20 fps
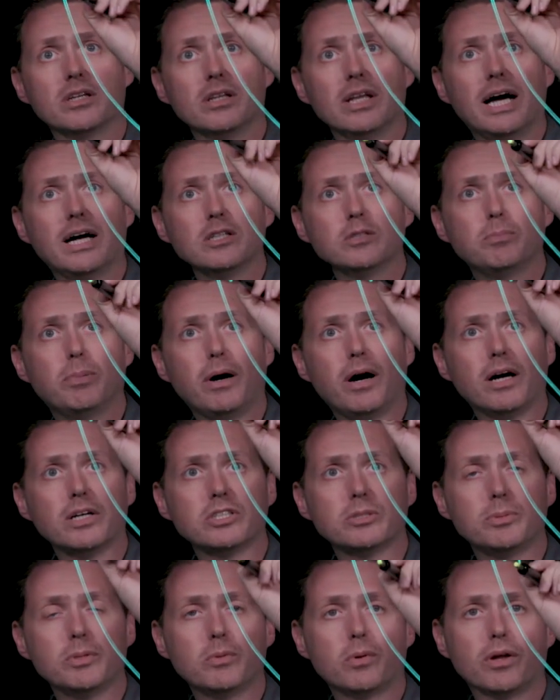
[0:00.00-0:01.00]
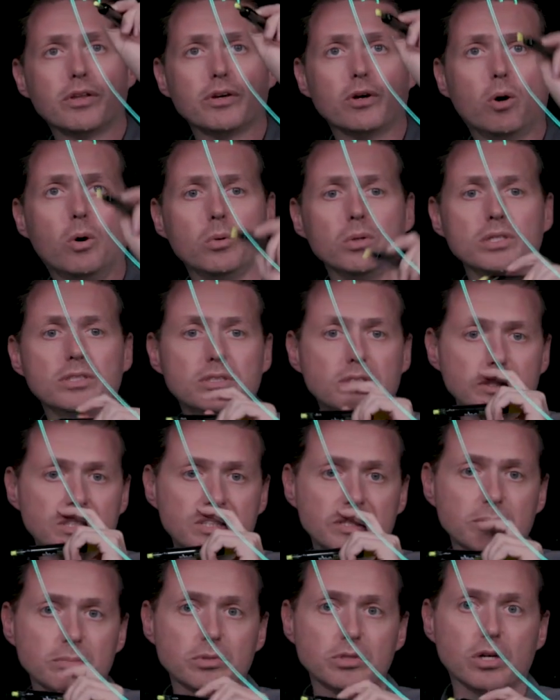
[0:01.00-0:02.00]
it allows BOSH to be one of the only
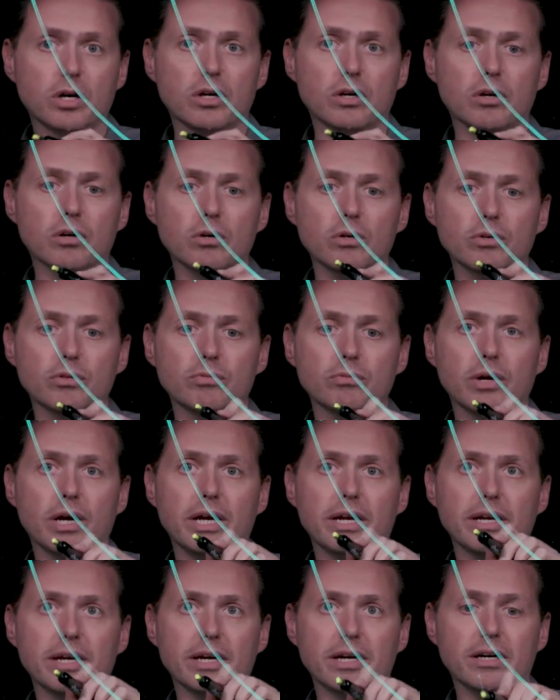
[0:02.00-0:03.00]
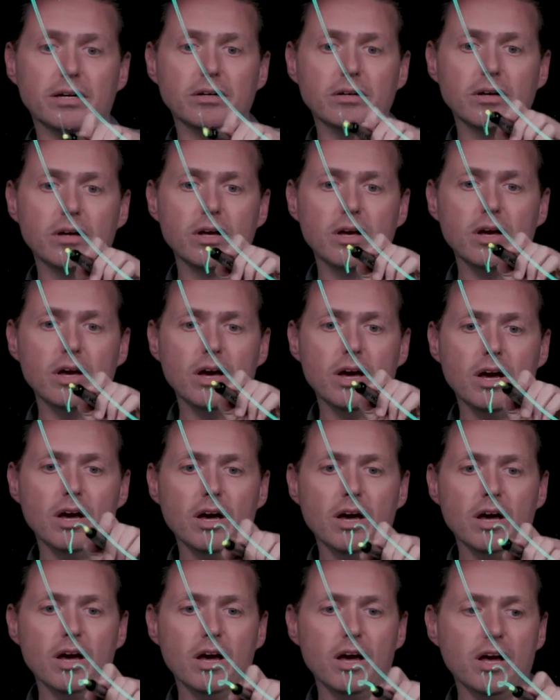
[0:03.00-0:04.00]
systems on Earth right now
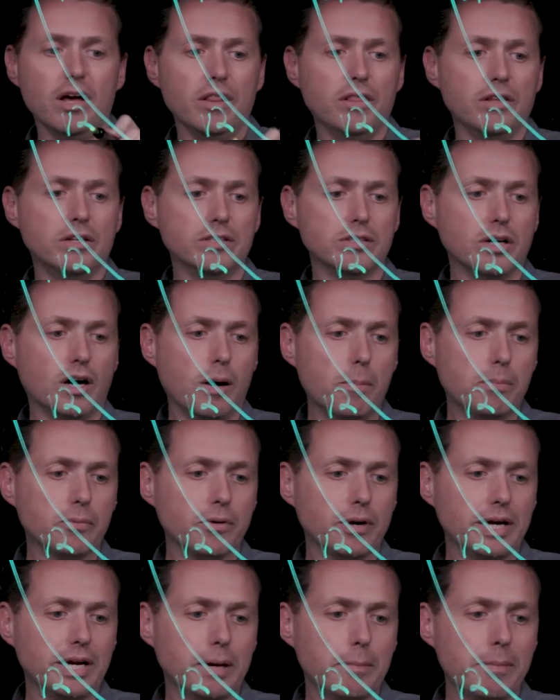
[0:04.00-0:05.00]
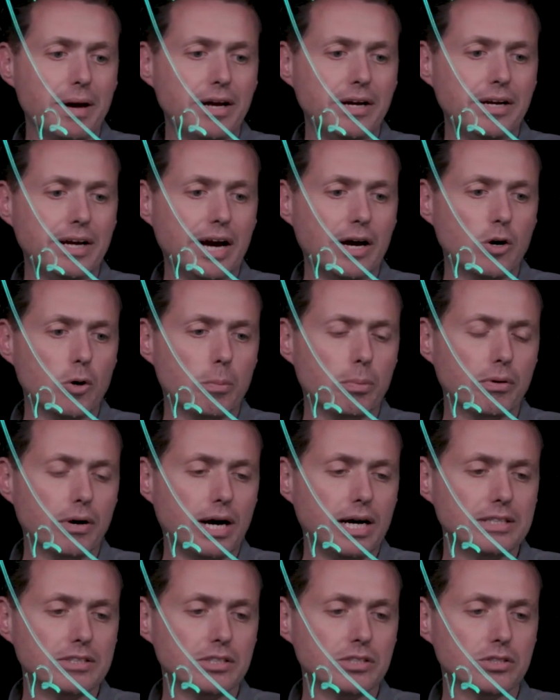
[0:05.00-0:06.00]
that is upgrading many
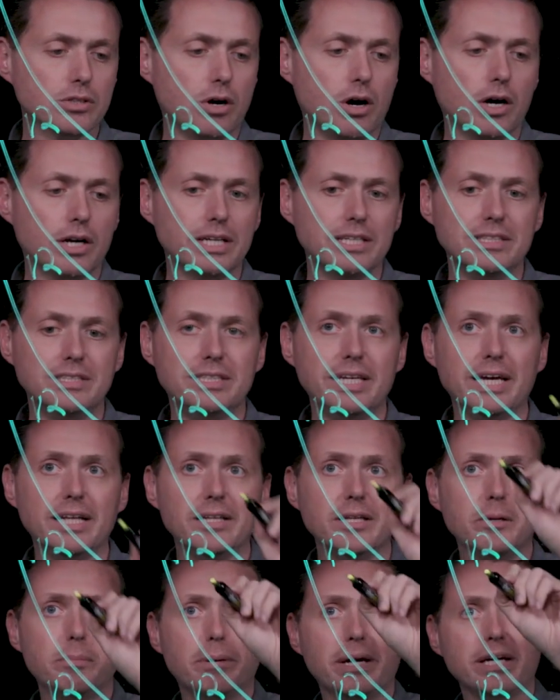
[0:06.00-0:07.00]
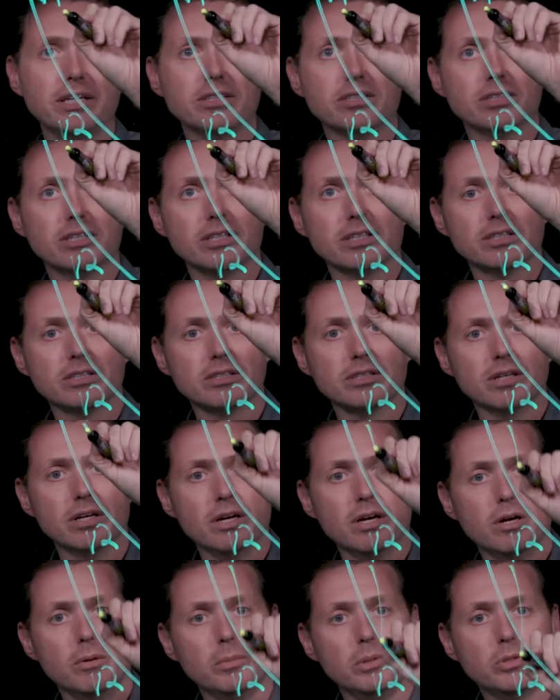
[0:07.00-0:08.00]
enterprises on a daily basis
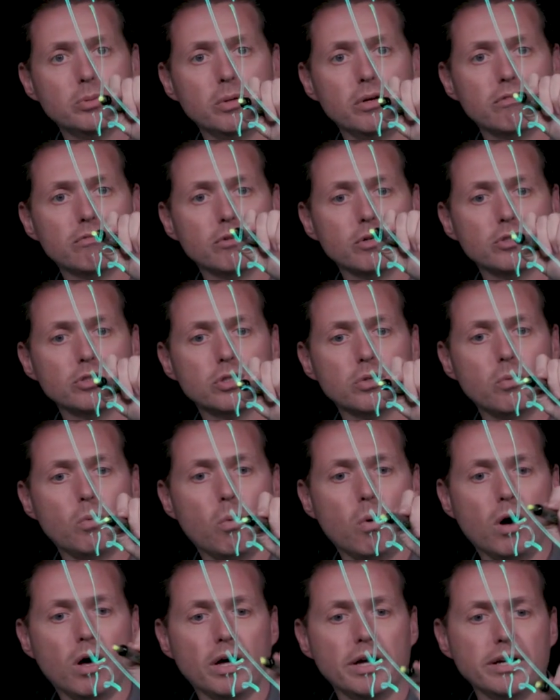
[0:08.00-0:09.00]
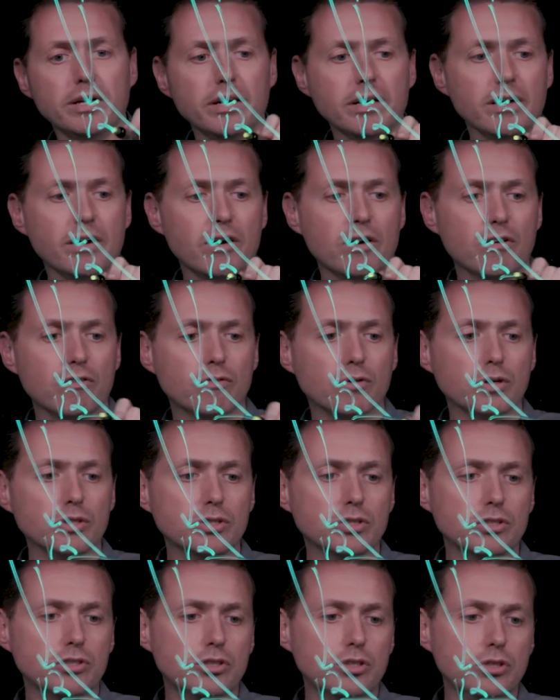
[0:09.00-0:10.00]
between version 1
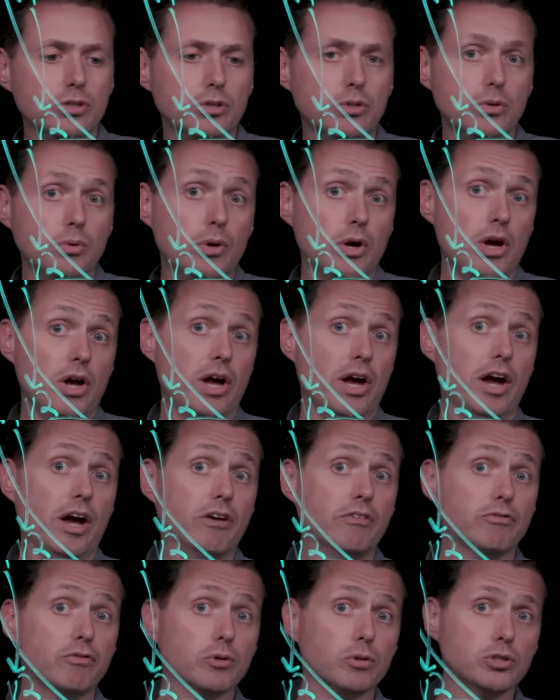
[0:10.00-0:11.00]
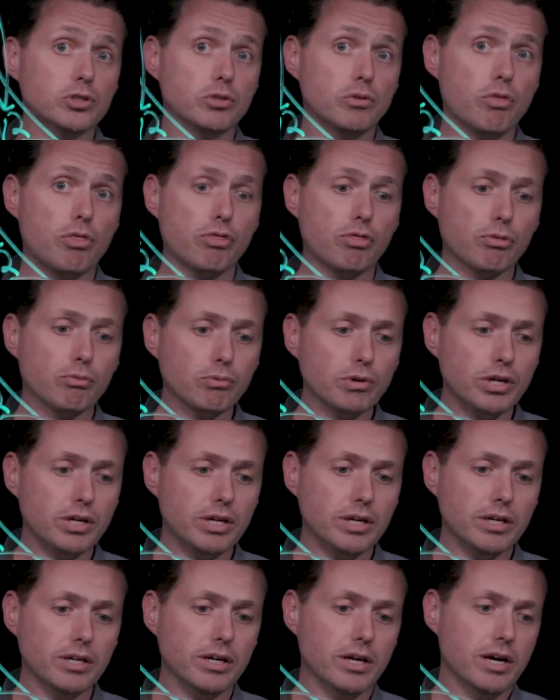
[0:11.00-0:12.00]
version 2, and version
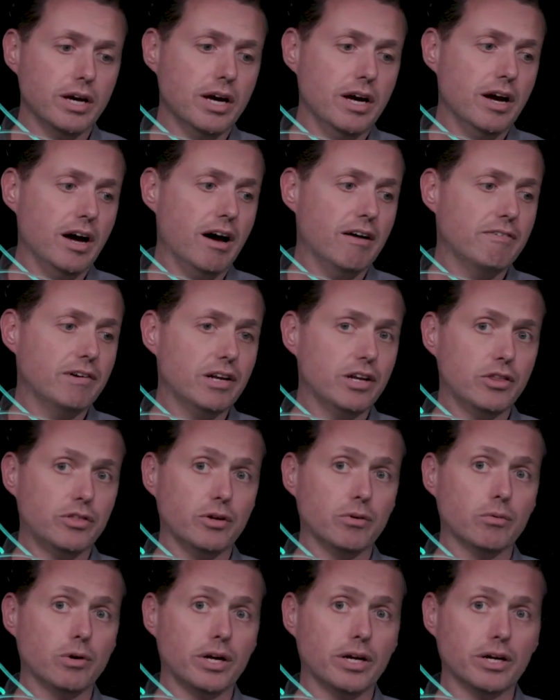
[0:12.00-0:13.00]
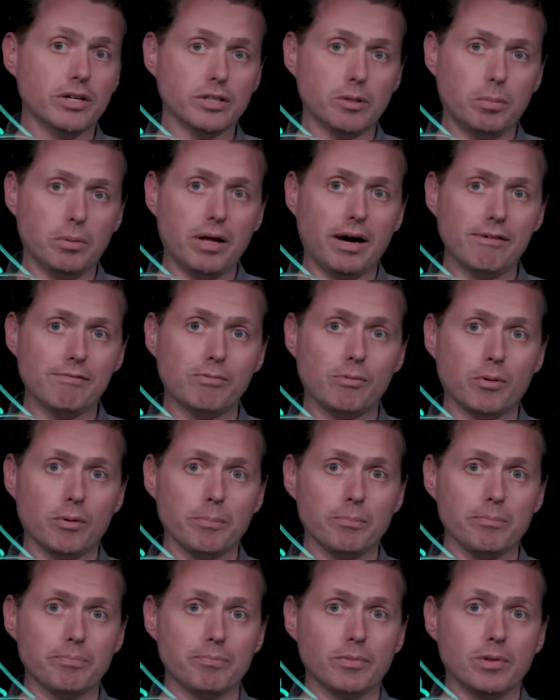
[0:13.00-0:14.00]
3 of anything running on the platform.